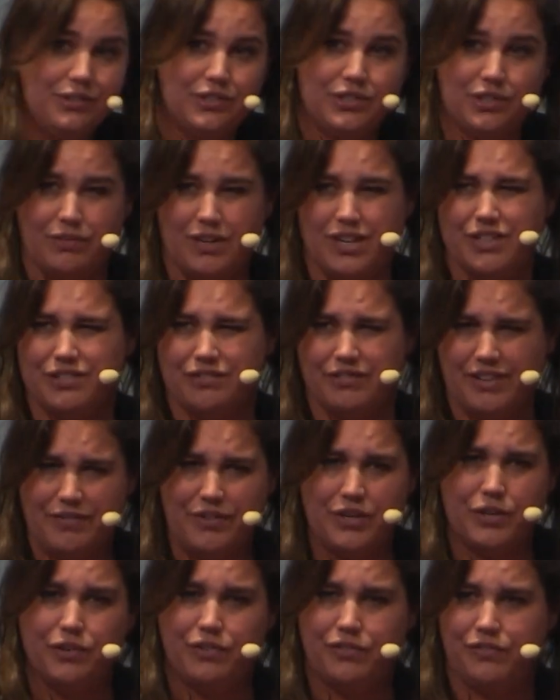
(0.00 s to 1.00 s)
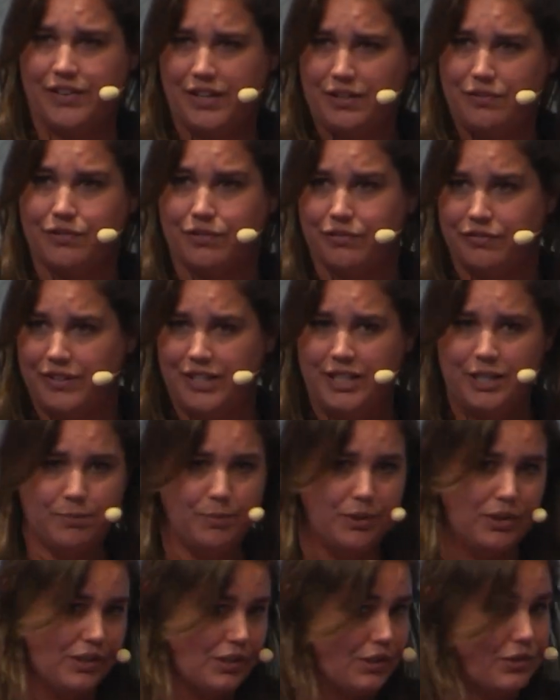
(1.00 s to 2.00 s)
So there's very good fit for feed
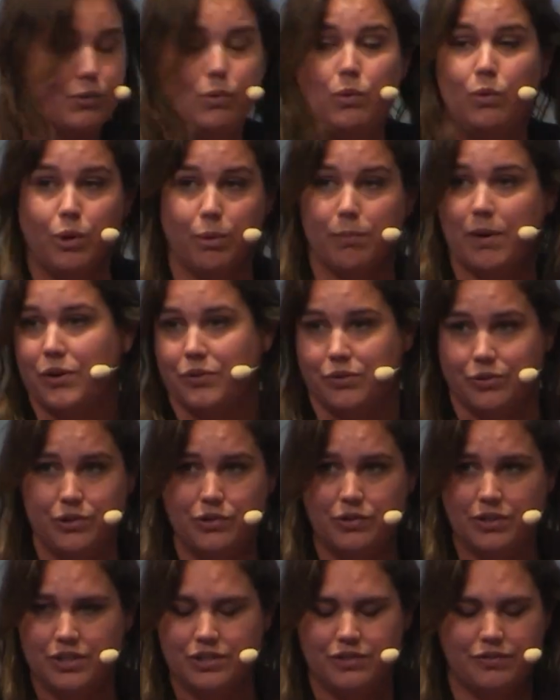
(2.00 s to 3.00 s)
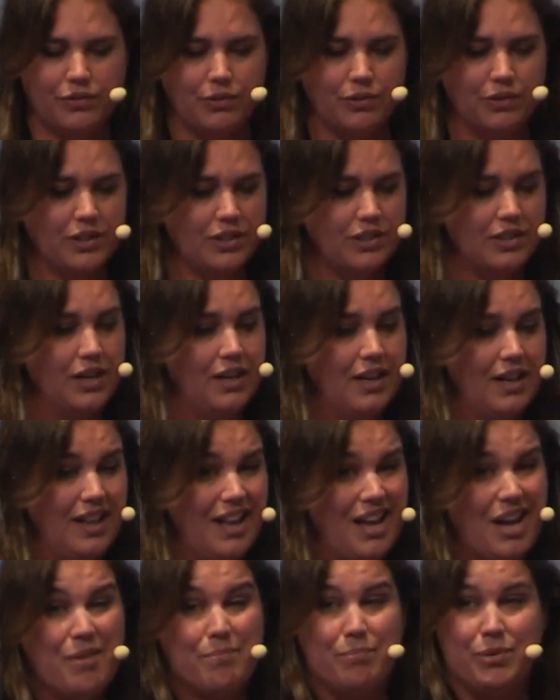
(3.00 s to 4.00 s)
because it's all about nutrients, of course.
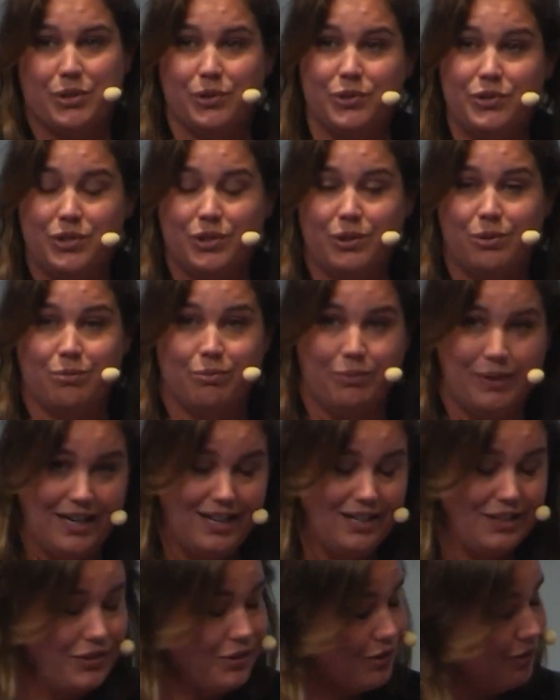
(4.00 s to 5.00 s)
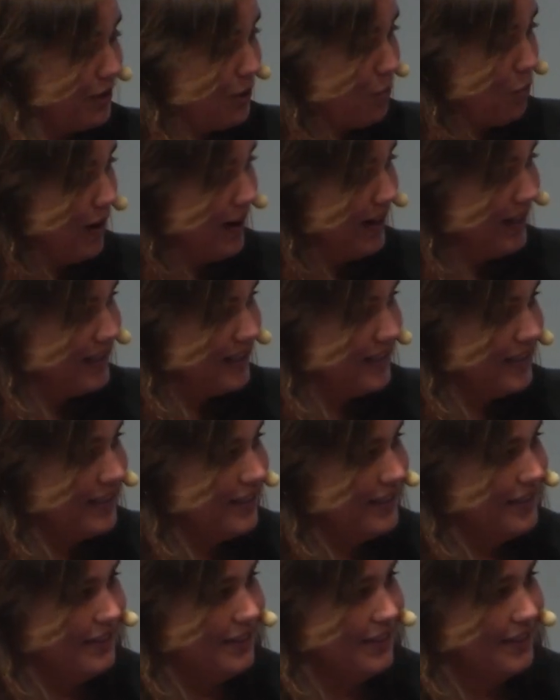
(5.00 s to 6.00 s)
But also regulatory-wise,
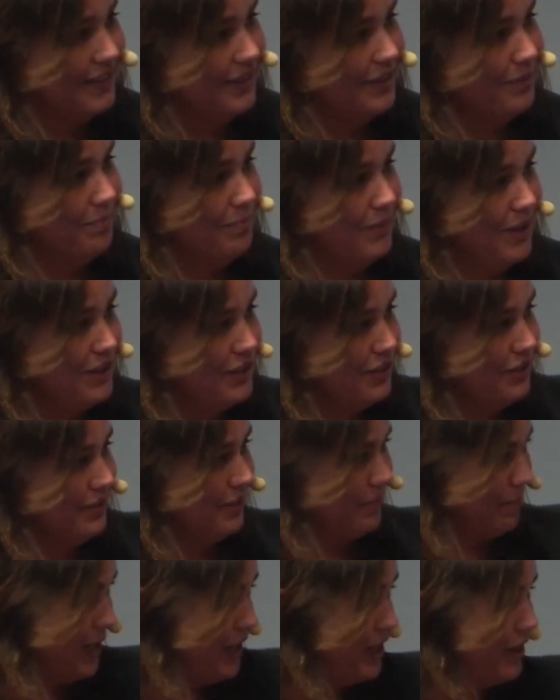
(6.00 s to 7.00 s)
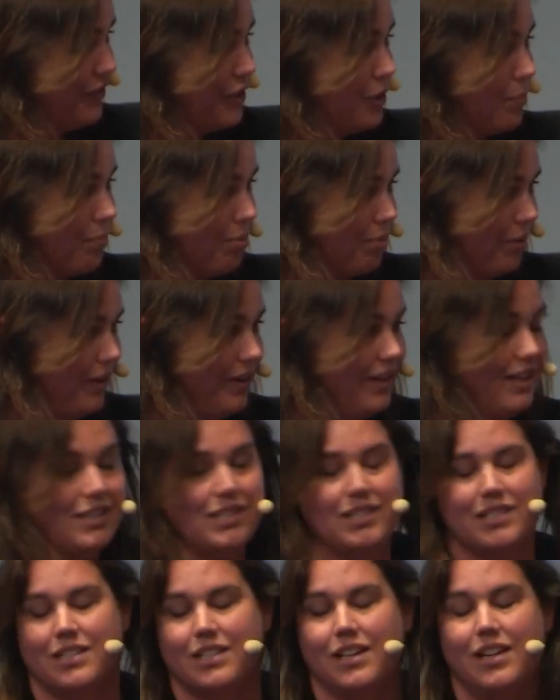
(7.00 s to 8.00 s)
many of the
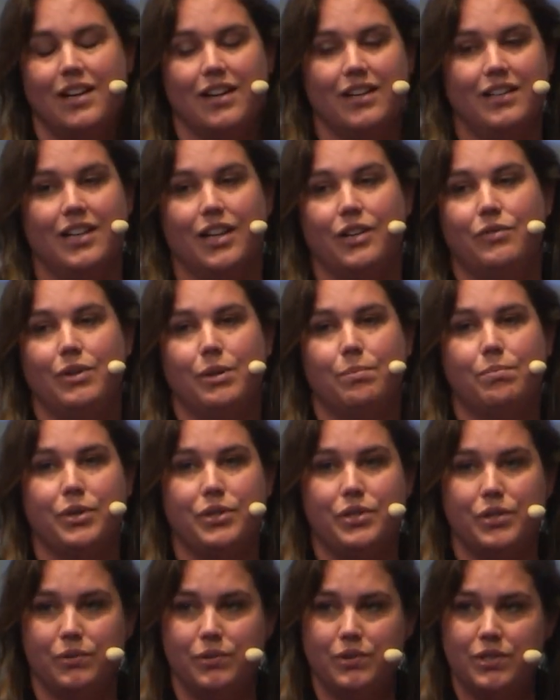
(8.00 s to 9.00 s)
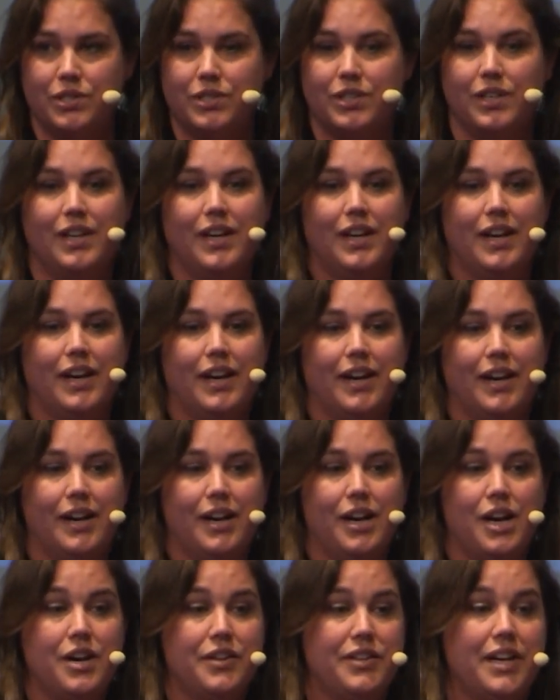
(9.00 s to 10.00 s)
products that we produce,
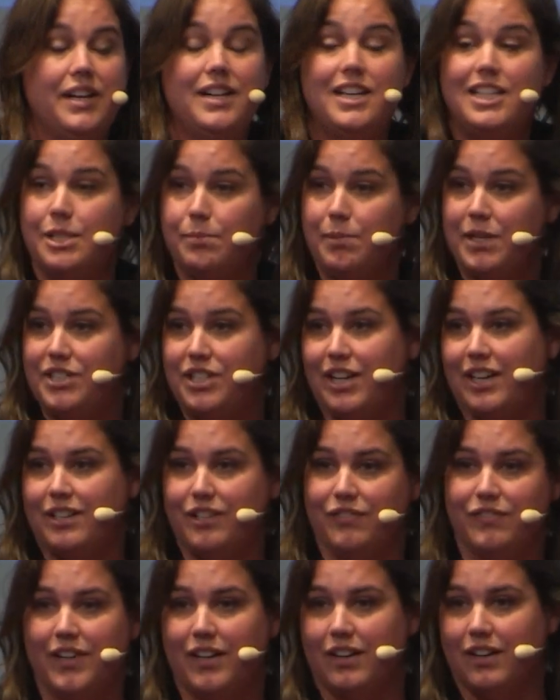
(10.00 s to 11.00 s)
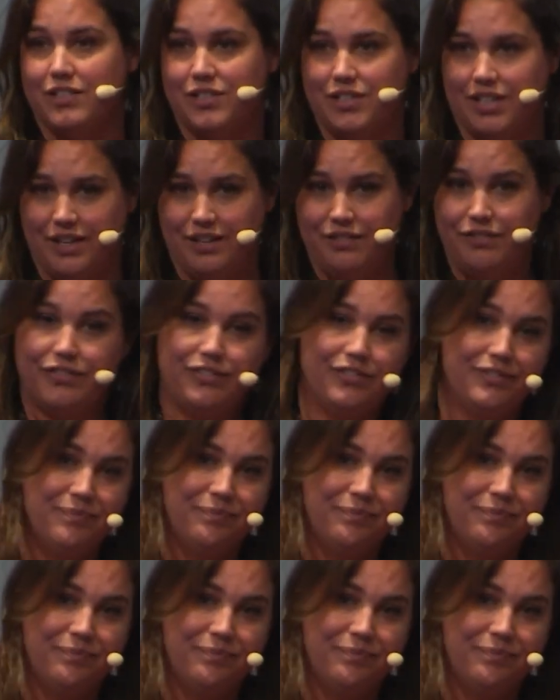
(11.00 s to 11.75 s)
they need to be checked if they are safe.